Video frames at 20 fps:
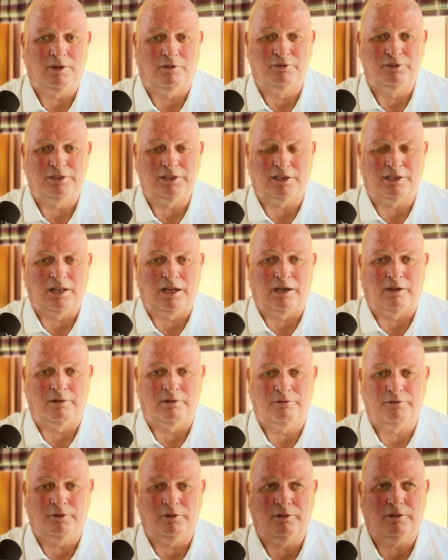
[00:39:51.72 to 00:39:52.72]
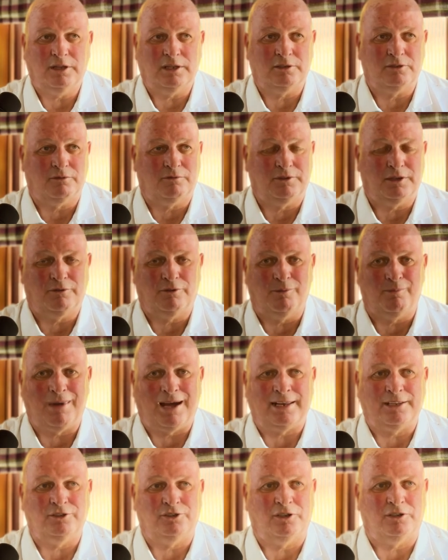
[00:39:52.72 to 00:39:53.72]
obviously, I'd learned a few things of different
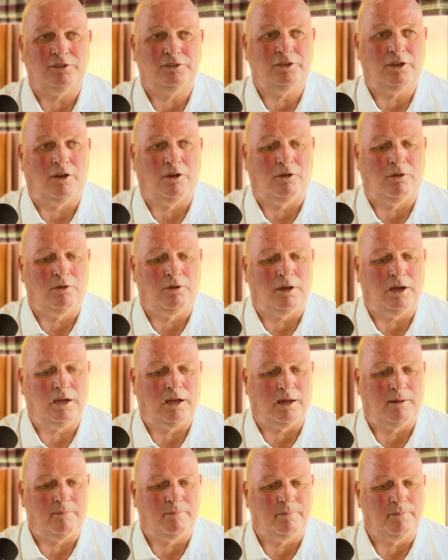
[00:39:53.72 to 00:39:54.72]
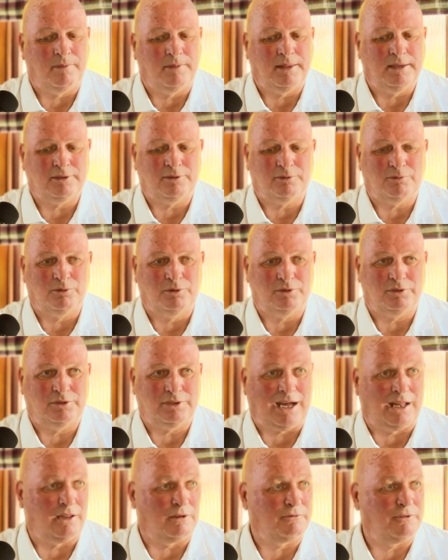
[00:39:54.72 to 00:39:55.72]
managers. So um, this was
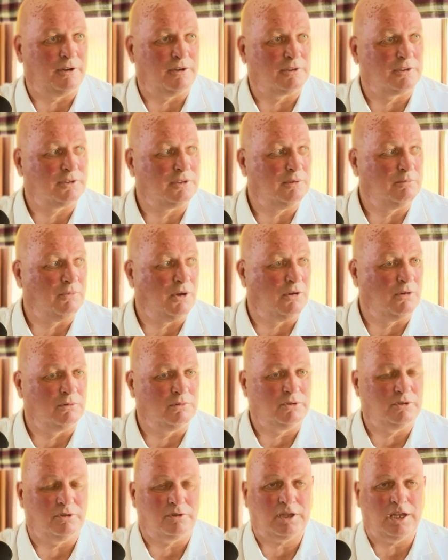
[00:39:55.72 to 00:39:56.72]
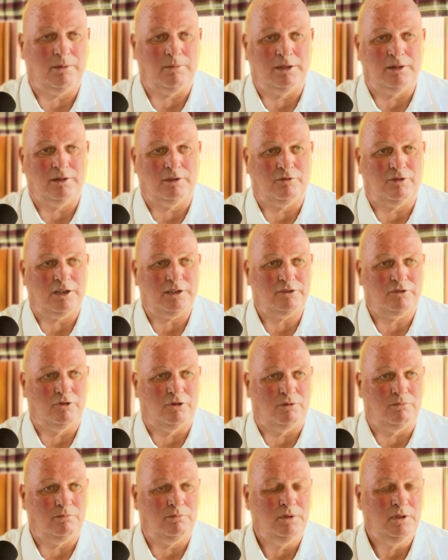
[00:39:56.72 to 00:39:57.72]
Alec Ferguson mode. So came into dressing
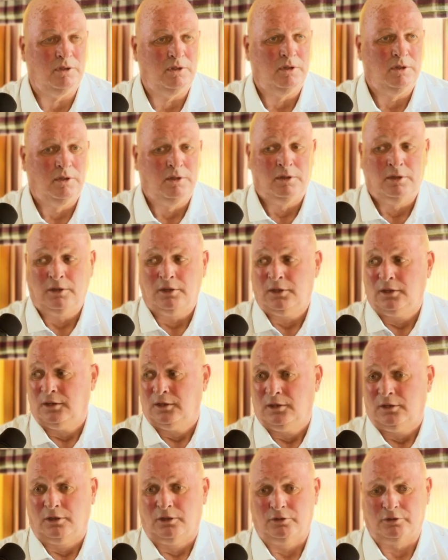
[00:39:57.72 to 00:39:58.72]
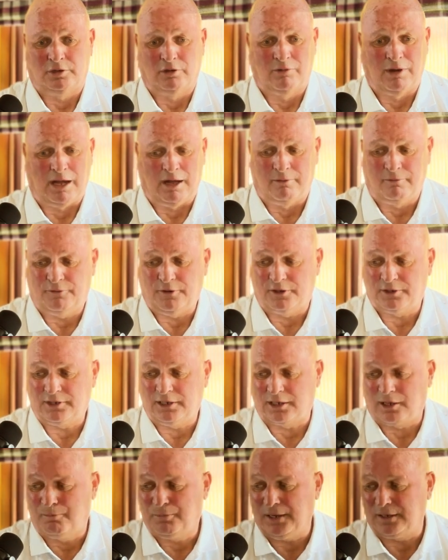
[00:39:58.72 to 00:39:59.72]
room, looked around. First
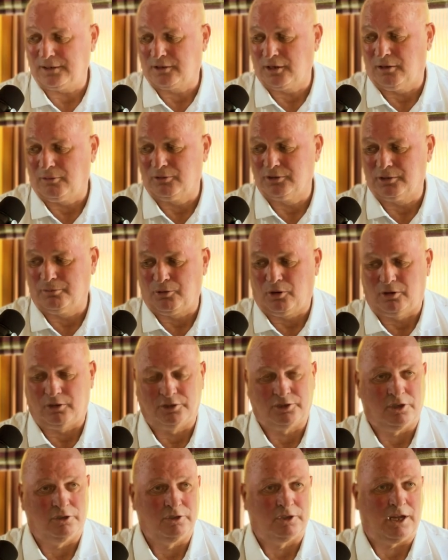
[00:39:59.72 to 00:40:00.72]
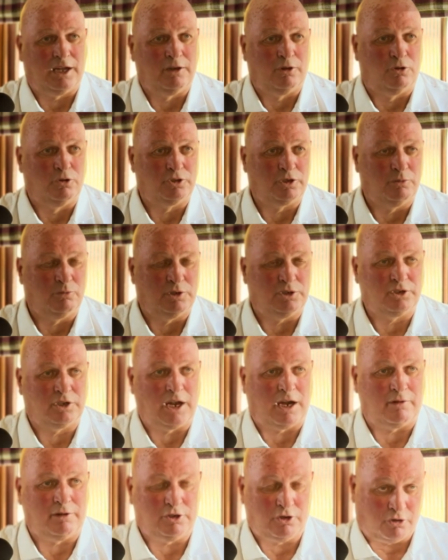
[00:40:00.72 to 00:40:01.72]
thing I picked up was a bottle of suntan lotion, which
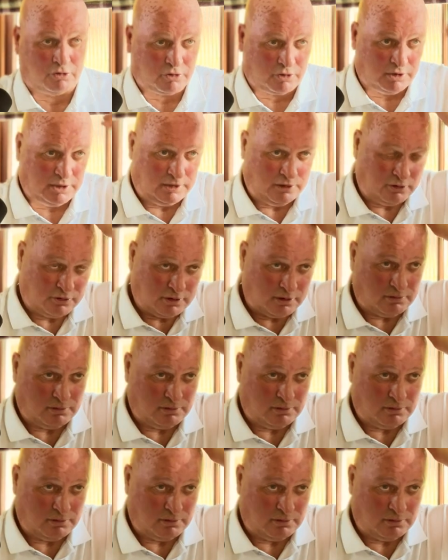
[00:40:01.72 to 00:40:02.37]
Gary Doherty used